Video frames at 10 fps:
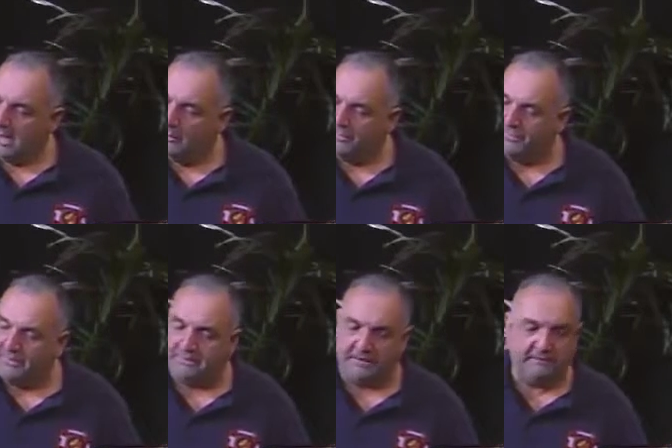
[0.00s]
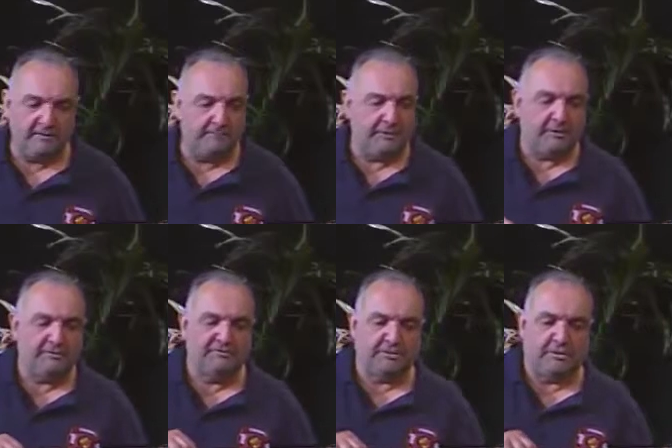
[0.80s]
I would think they did
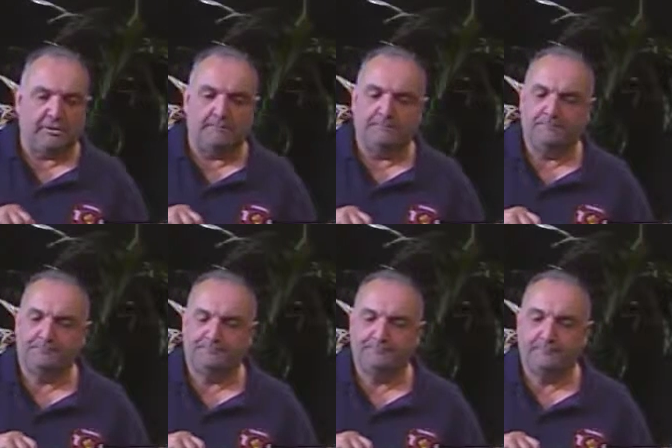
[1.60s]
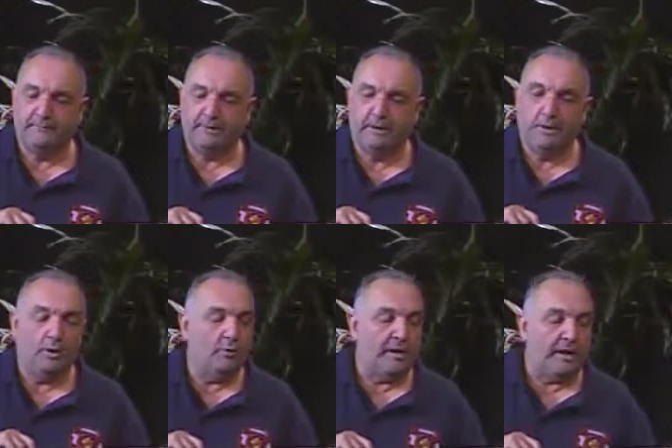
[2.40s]
because,
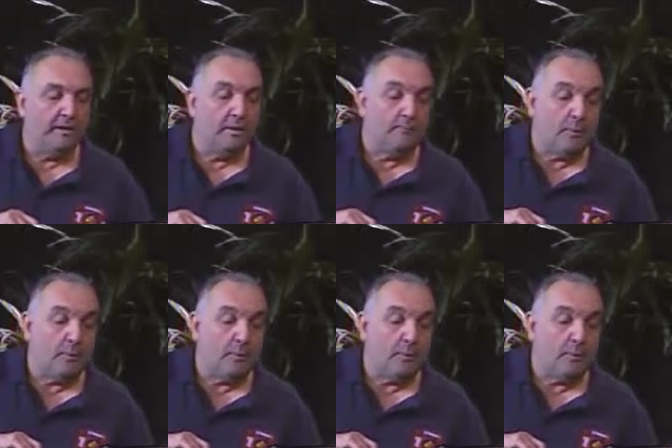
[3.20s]
okay,